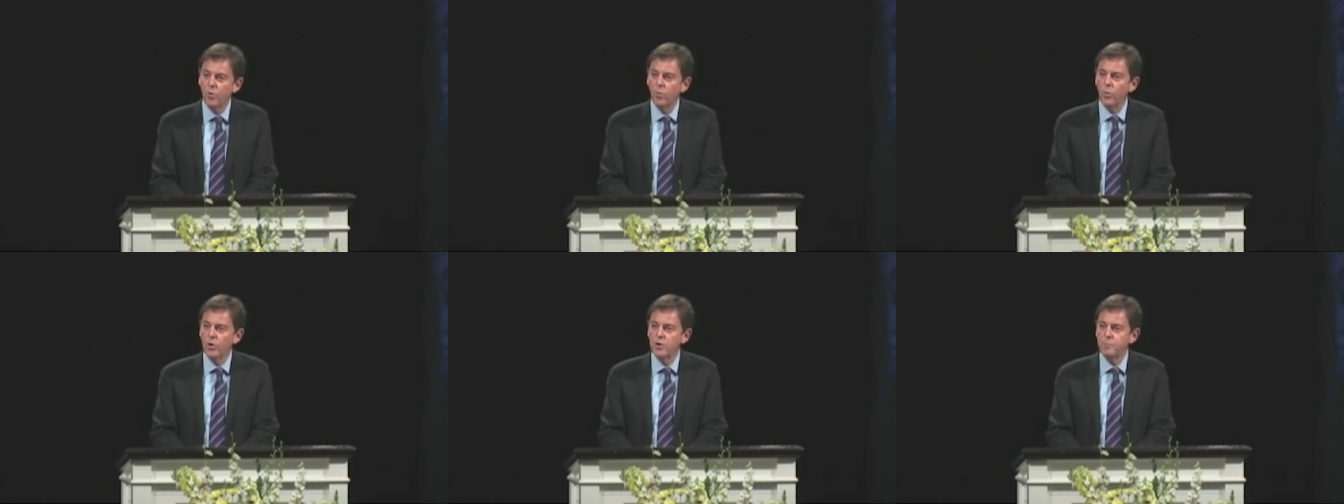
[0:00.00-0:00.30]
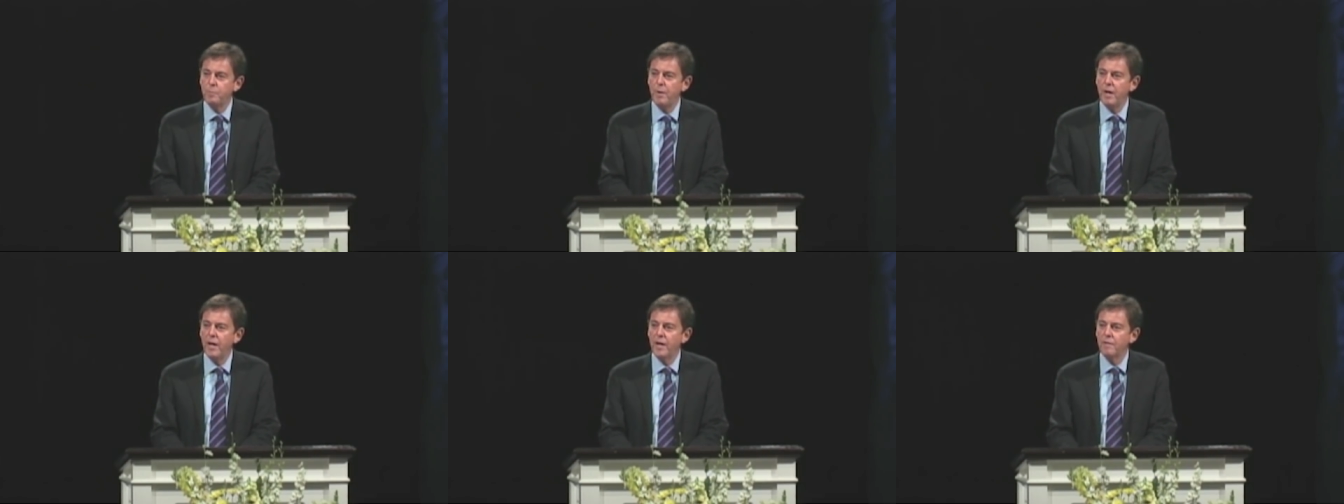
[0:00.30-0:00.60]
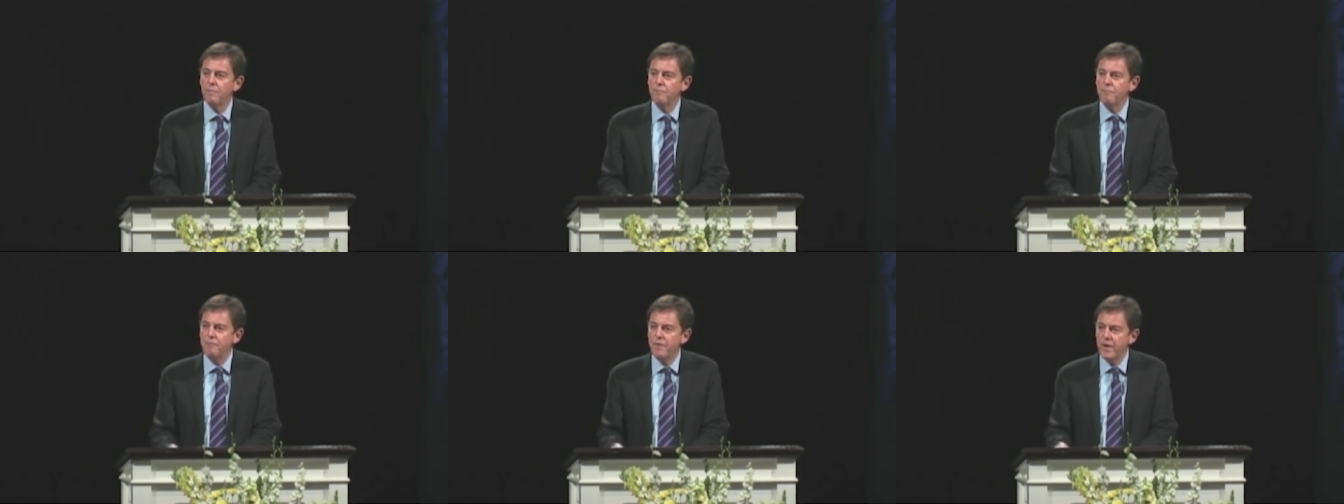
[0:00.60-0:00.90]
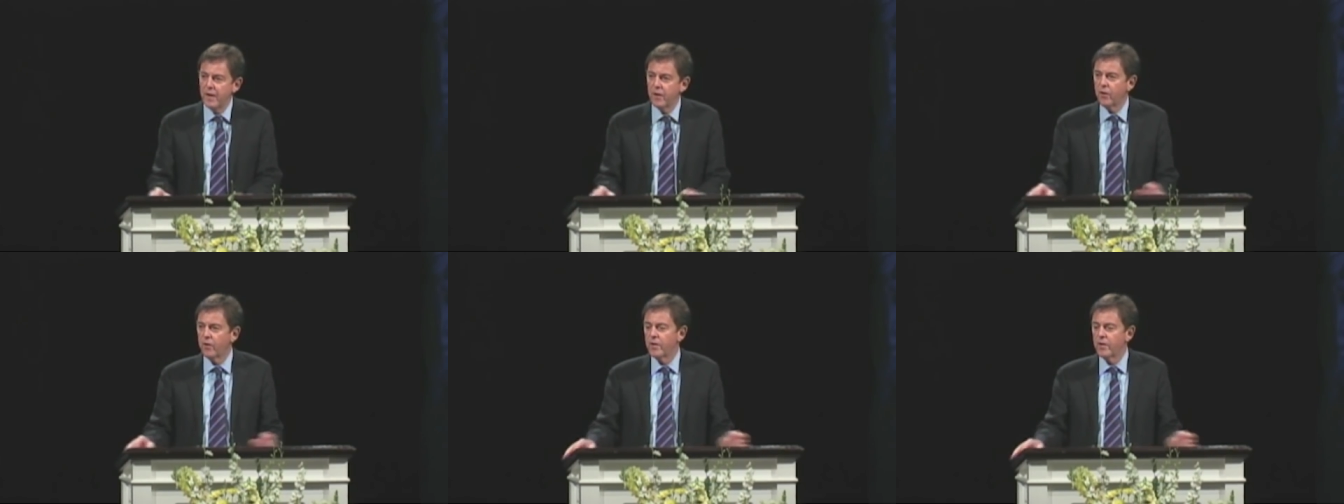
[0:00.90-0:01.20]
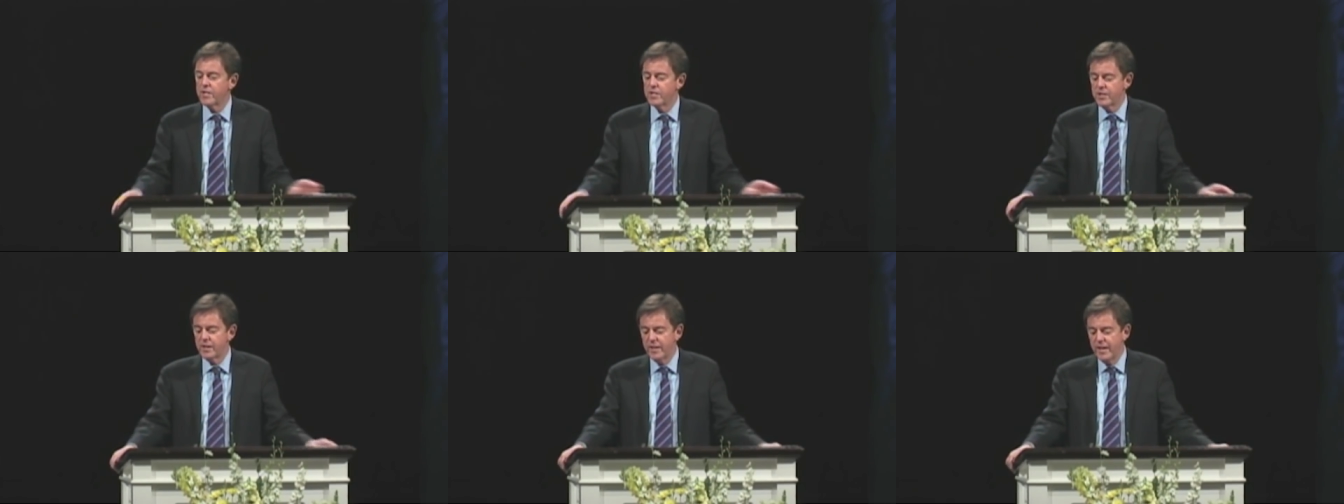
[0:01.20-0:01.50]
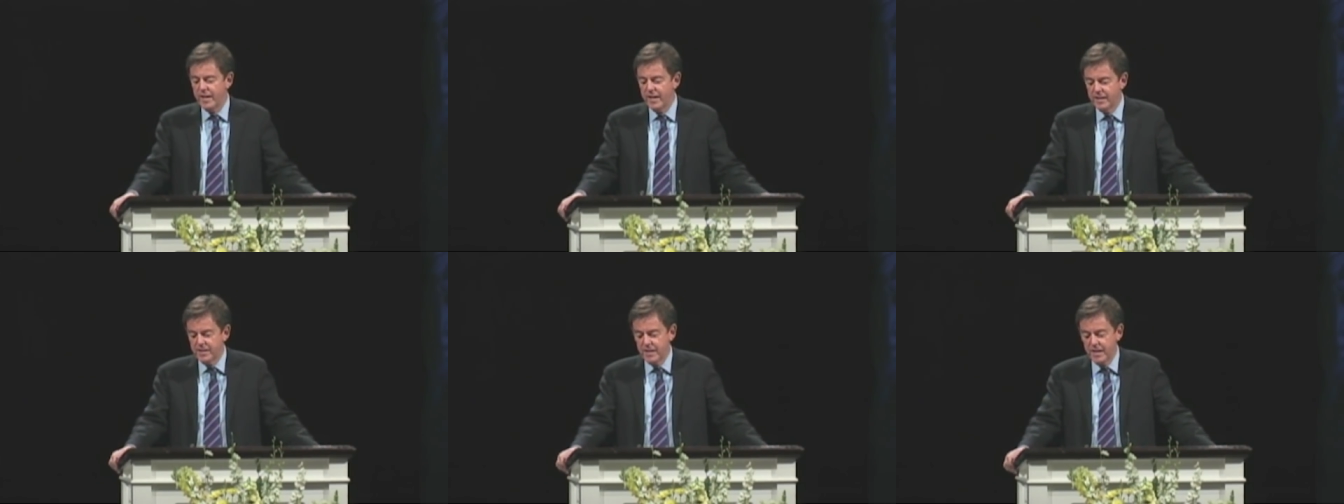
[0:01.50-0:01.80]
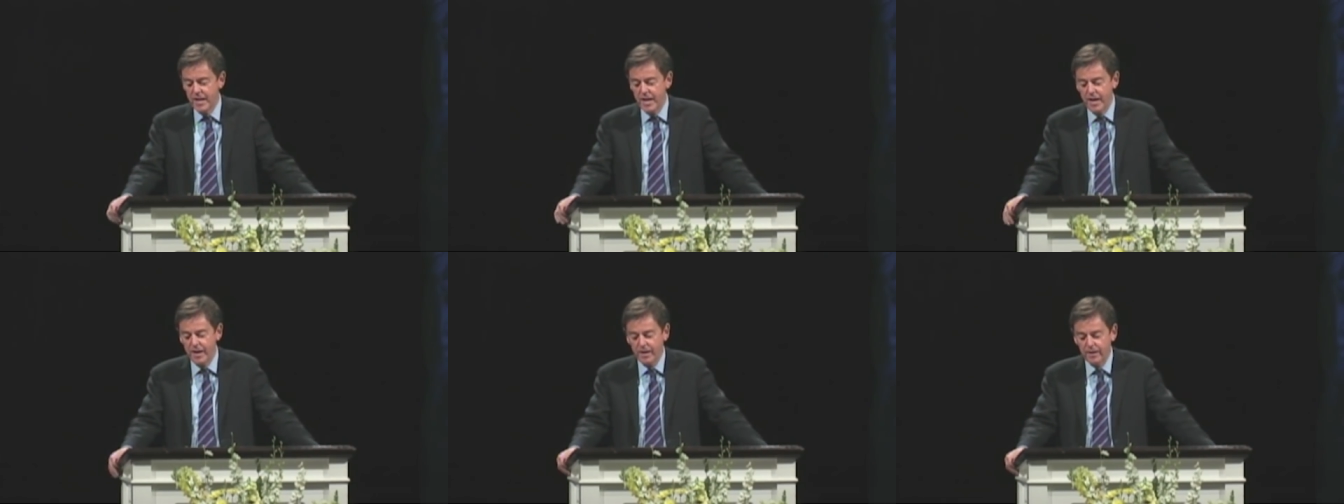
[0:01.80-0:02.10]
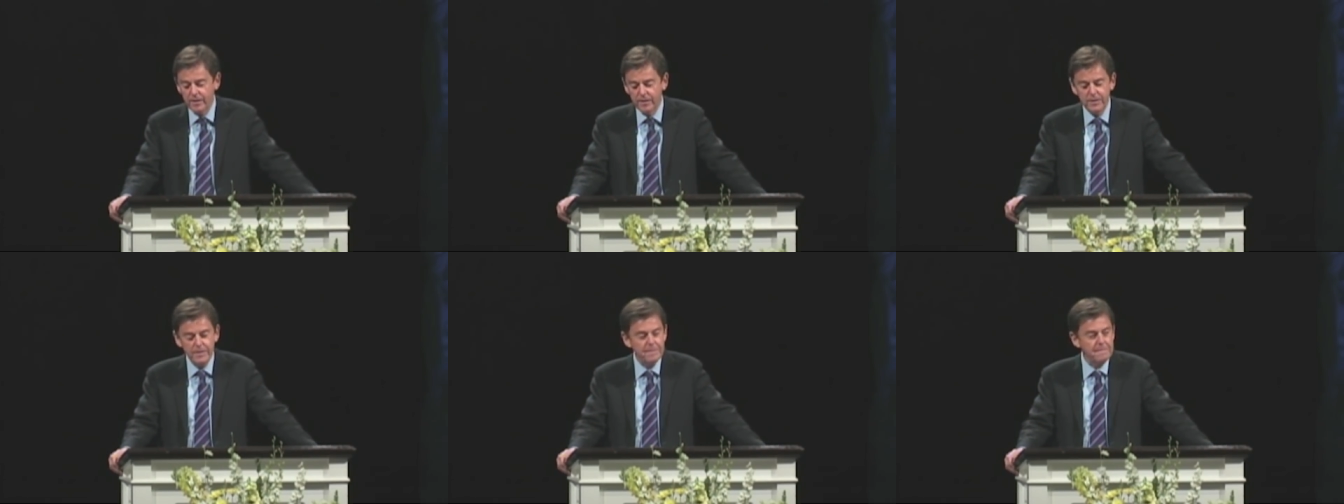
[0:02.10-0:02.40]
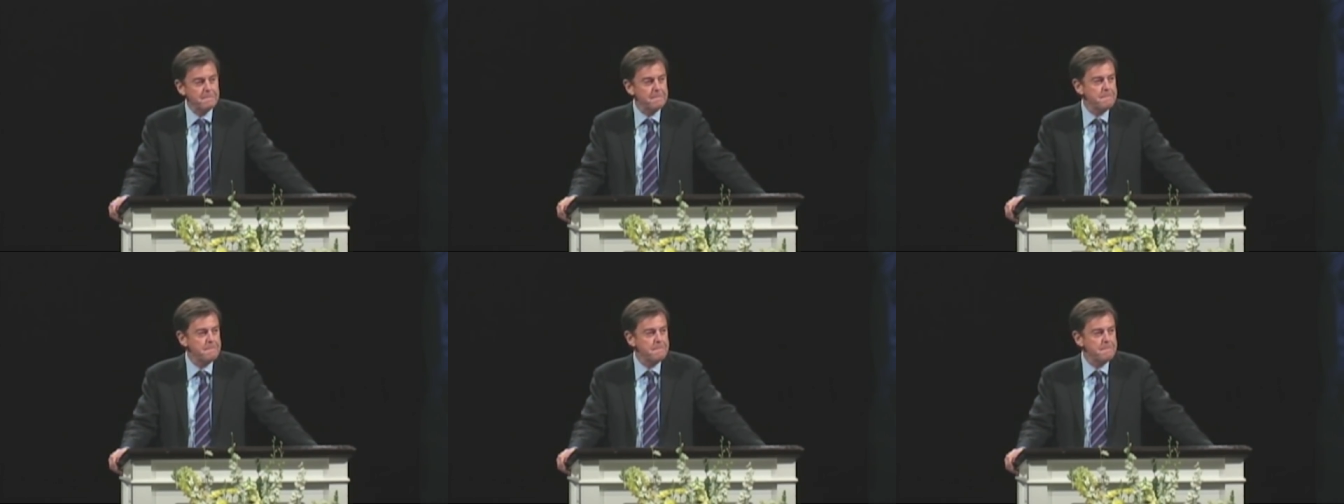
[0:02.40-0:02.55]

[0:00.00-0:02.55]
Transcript: was being vigorously attacked.